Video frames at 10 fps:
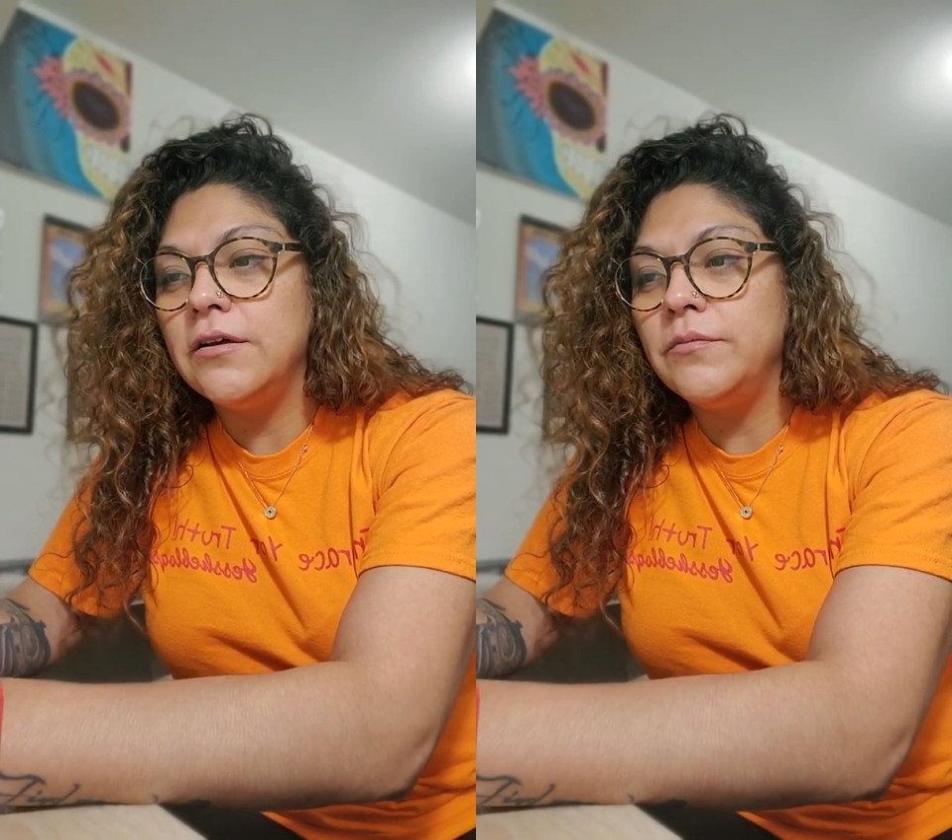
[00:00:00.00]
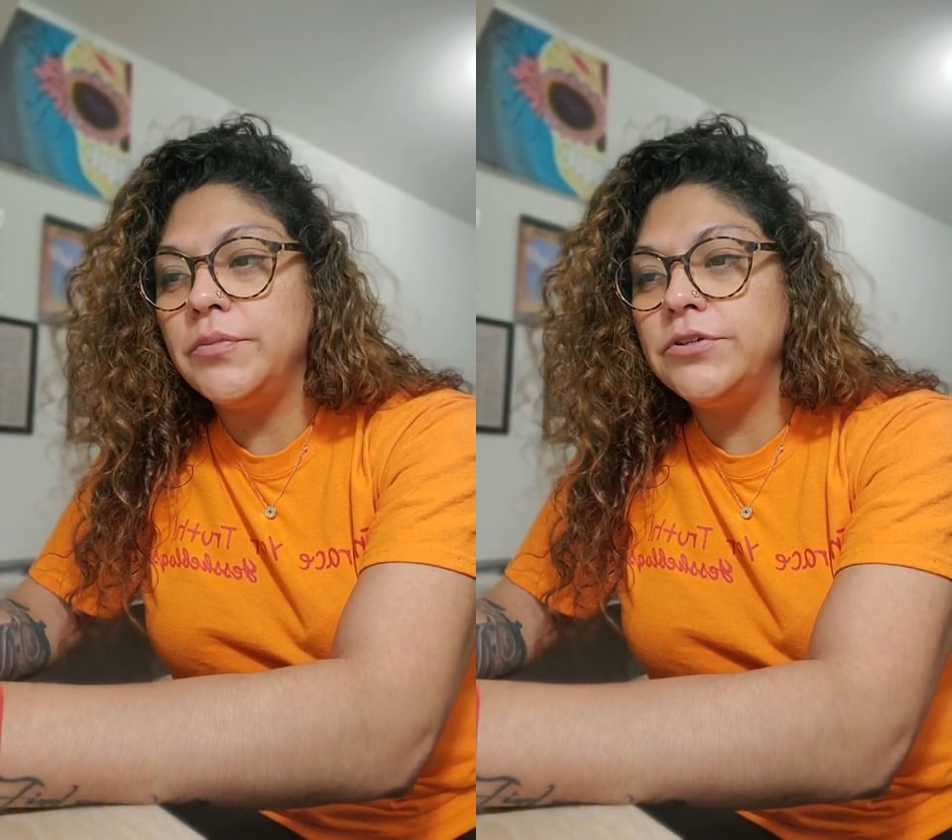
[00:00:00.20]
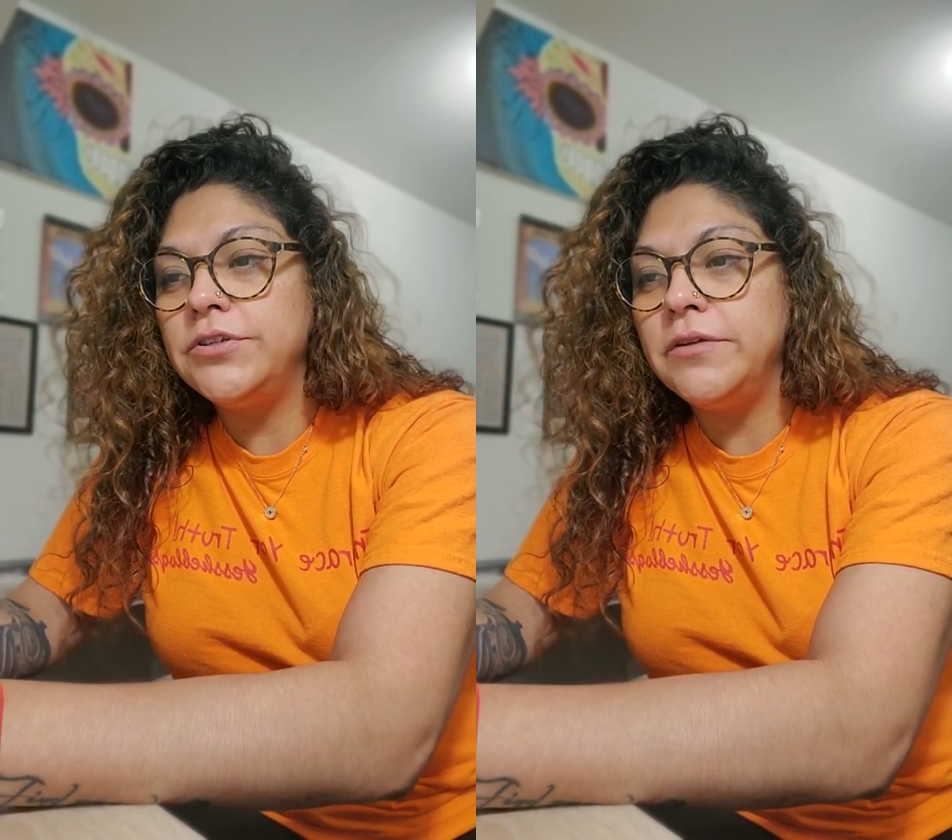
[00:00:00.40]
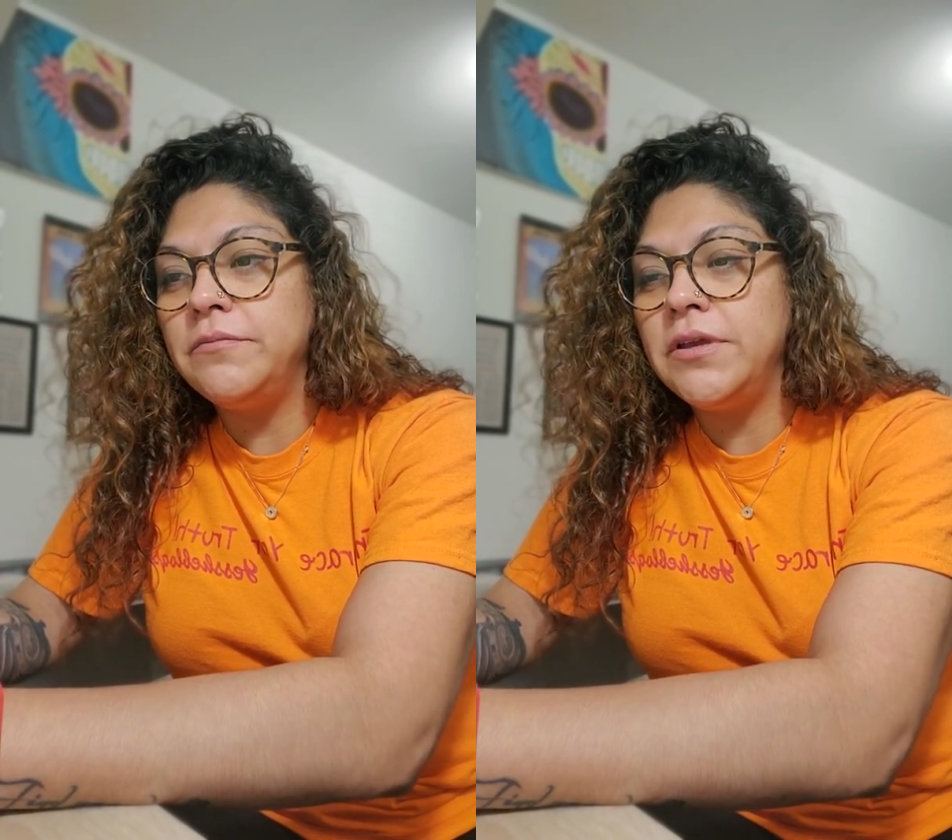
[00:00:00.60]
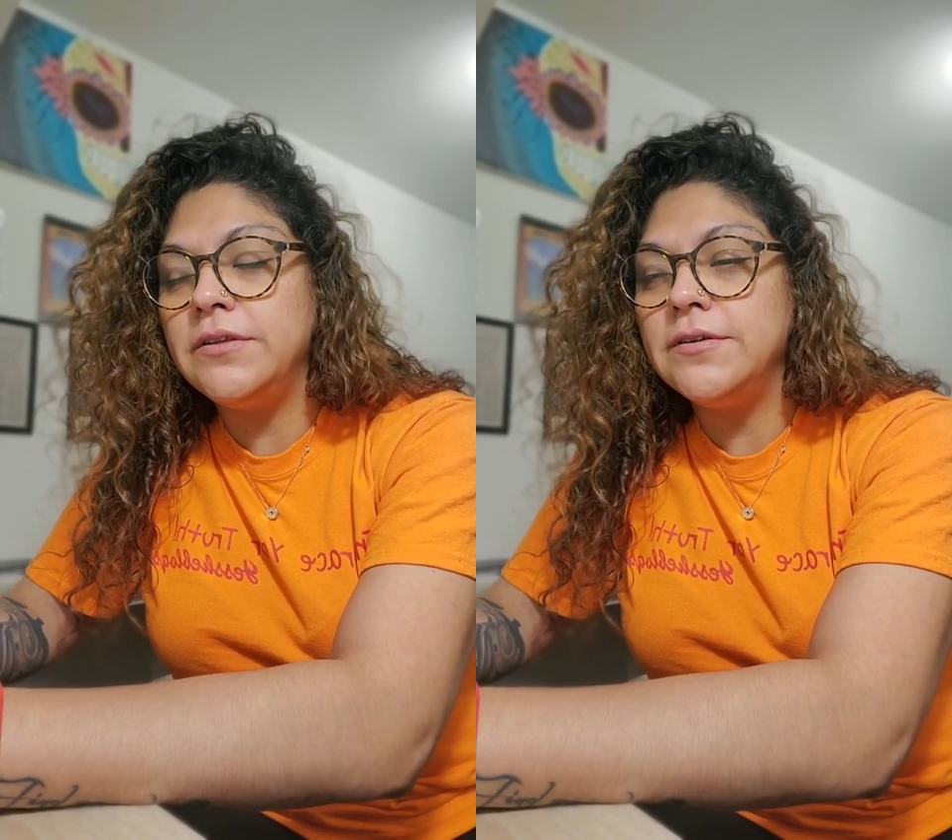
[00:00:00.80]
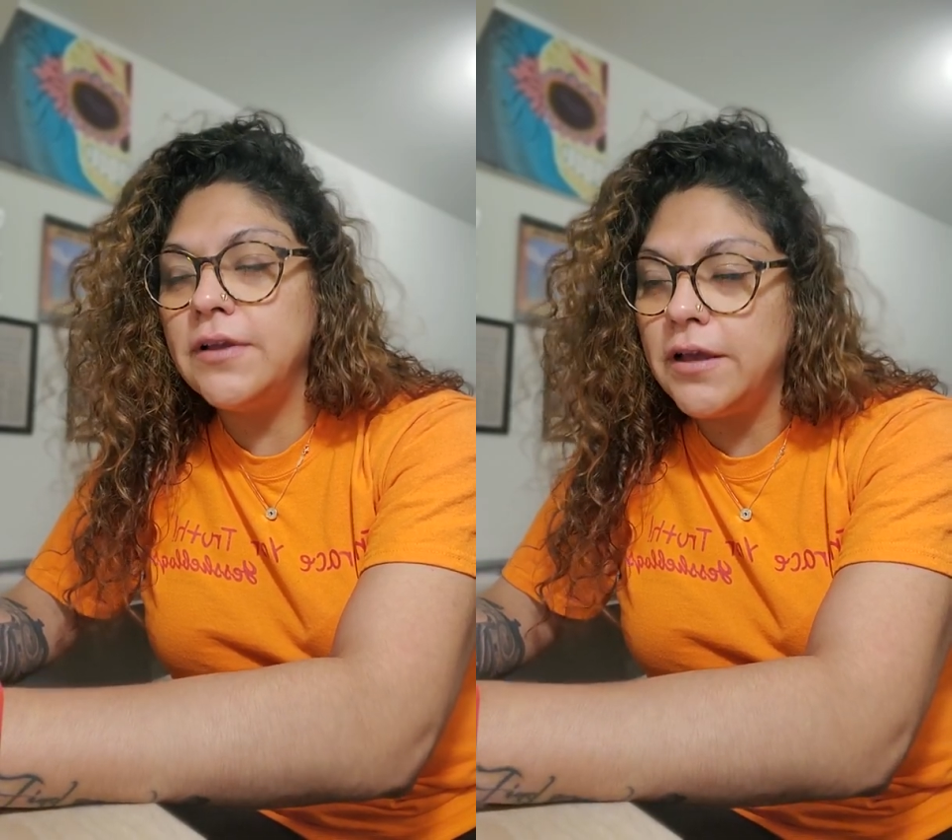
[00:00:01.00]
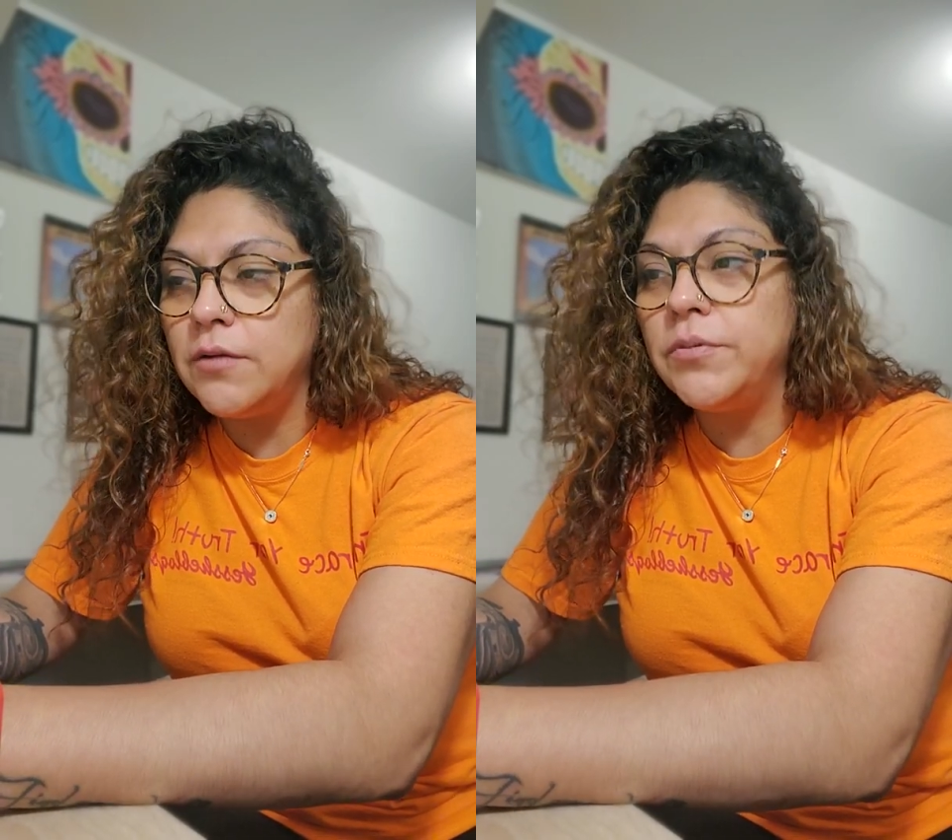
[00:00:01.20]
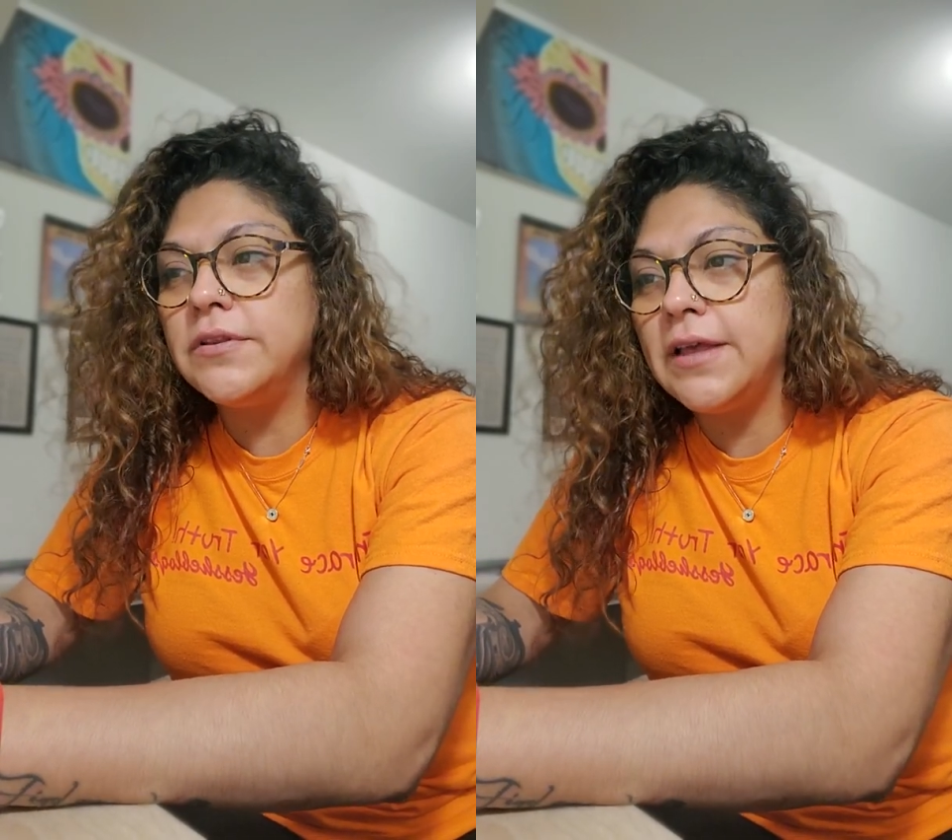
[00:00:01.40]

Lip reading: pushing me to kind of put